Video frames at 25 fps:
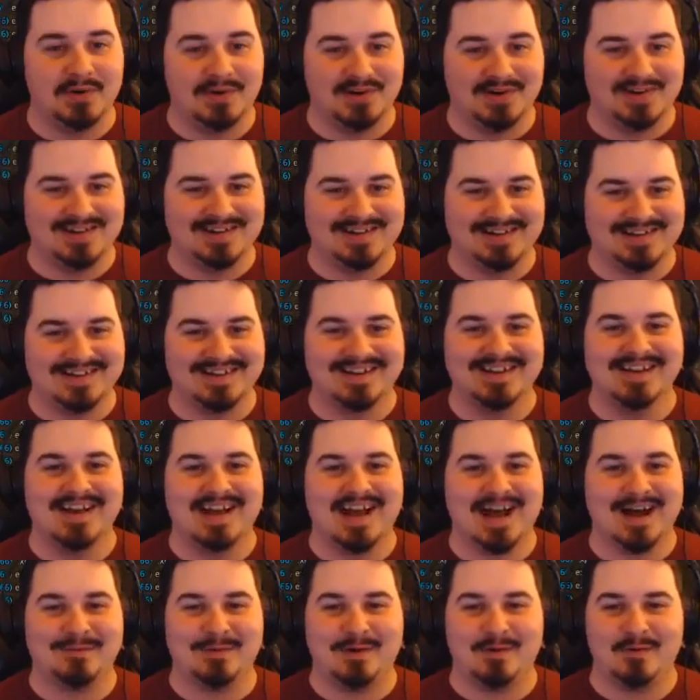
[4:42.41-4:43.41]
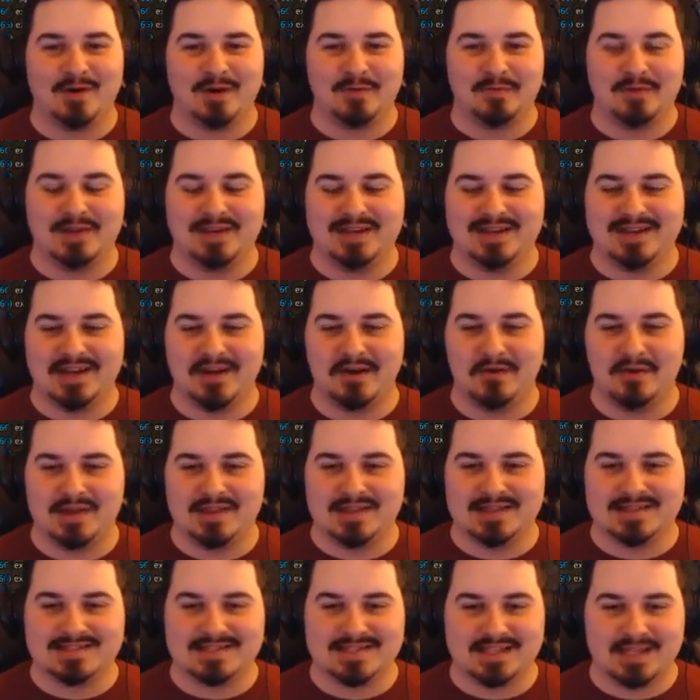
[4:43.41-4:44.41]
I might want to be in an area
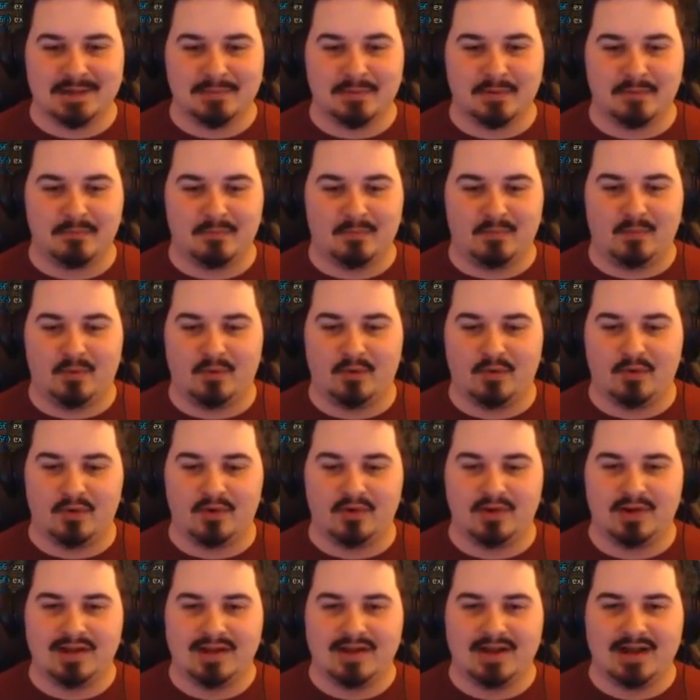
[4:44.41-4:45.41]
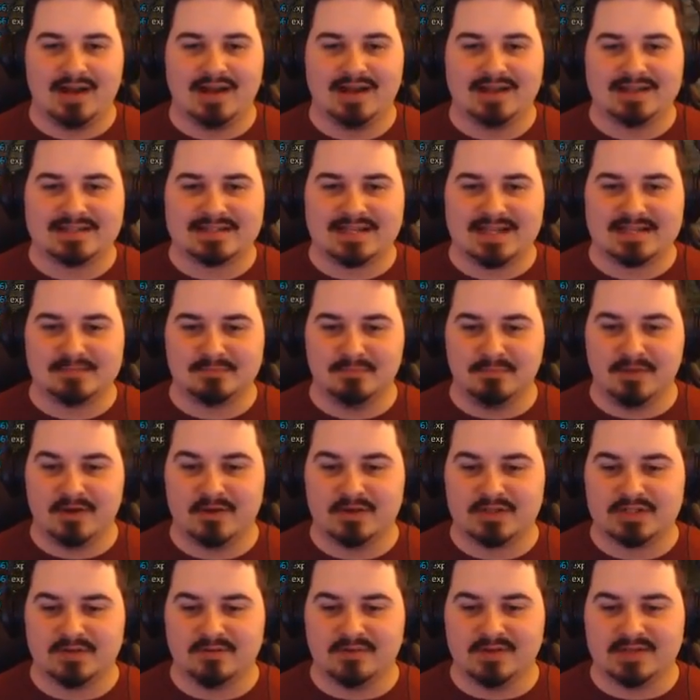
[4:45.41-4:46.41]
that's a little bit more, I guess, has
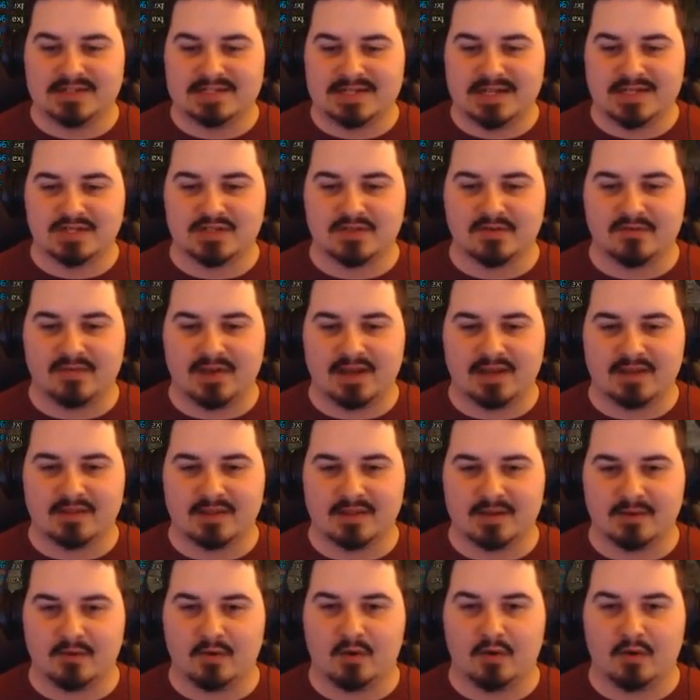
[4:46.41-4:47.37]
better civilization, if anything.